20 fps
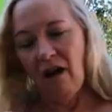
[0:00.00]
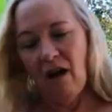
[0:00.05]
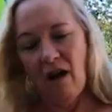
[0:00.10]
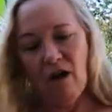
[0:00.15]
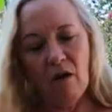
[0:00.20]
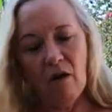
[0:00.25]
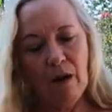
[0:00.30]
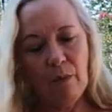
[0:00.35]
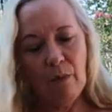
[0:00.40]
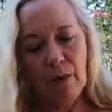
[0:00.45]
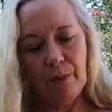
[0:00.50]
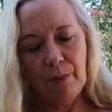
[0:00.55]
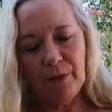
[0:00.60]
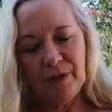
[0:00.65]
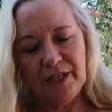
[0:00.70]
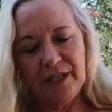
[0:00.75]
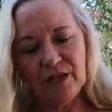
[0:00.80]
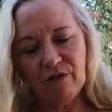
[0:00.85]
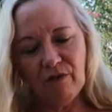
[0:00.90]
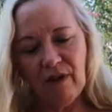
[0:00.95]
Oh, I want to put
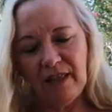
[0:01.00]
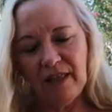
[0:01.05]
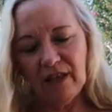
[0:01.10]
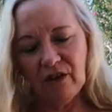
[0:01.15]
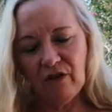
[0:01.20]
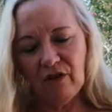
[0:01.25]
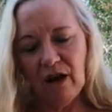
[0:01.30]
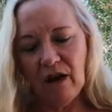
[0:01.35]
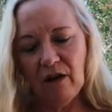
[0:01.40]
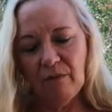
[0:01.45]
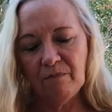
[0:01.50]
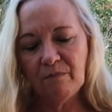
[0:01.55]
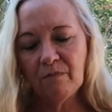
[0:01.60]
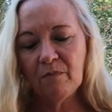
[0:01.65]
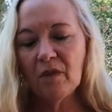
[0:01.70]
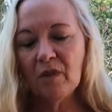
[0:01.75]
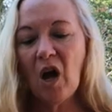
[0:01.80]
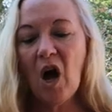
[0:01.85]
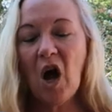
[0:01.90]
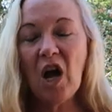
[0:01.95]
these right in the ground.
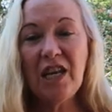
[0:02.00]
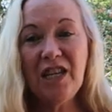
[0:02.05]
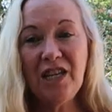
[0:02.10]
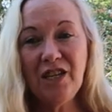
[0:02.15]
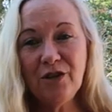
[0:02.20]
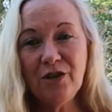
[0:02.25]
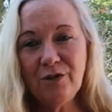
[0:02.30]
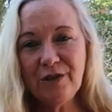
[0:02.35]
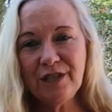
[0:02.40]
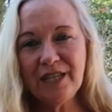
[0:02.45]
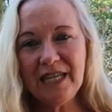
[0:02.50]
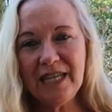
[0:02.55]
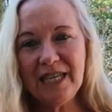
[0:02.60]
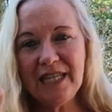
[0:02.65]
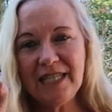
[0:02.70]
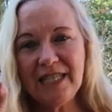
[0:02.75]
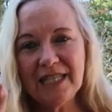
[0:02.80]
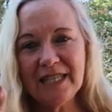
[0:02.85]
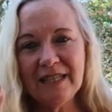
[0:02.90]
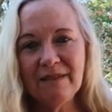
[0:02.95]
Honeydew
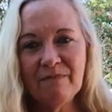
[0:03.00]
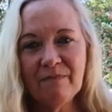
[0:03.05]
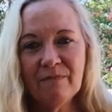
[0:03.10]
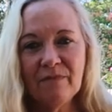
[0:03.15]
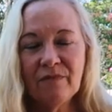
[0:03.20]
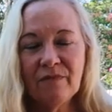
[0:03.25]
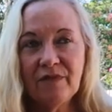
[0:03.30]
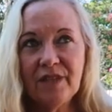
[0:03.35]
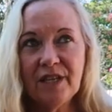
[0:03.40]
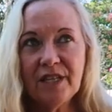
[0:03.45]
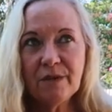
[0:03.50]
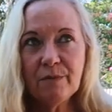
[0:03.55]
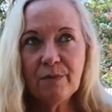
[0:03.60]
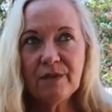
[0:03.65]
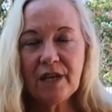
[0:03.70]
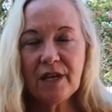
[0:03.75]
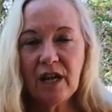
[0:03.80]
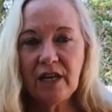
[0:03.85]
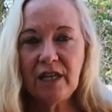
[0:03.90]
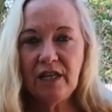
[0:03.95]
seeds. This
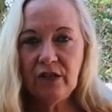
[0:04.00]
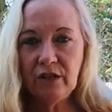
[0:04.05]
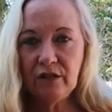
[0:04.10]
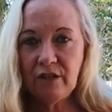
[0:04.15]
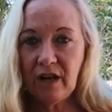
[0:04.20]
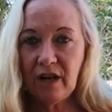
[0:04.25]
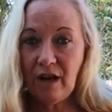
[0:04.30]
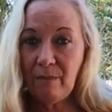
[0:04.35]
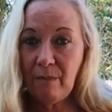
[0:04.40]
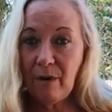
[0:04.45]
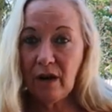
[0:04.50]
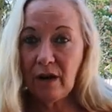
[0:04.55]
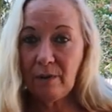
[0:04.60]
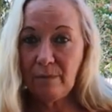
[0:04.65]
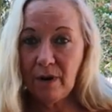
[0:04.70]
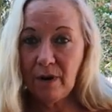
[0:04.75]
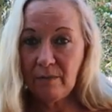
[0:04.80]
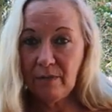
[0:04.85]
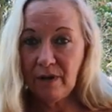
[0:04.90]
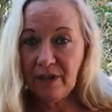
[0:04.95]
was a honeydew that I bought
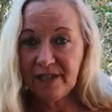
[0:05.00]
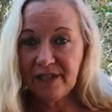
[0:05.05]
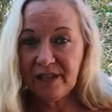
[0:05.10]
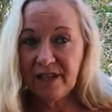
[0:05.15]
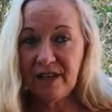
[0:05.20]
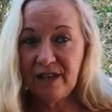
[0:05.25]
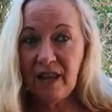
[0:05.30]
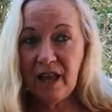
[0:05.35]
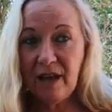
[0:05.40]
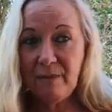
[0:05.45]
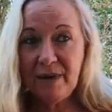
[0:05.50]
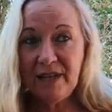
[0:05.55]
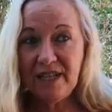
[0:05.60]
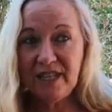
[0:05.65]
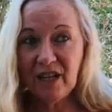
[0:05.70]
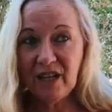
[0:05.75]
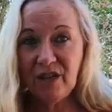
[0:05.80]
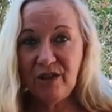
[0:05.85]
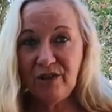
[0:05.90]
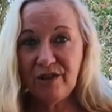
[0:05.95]
at Publix. And let me
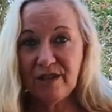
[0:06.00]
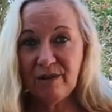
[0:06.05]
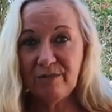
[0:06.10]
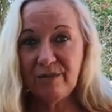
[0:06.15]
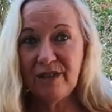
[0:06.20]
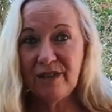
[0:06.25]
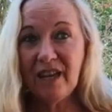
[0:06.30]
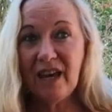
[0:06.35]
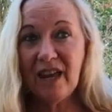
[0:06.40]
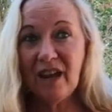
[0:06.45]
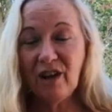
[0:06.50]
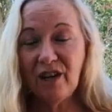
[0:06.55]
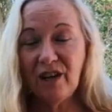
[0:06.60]
tell you something, that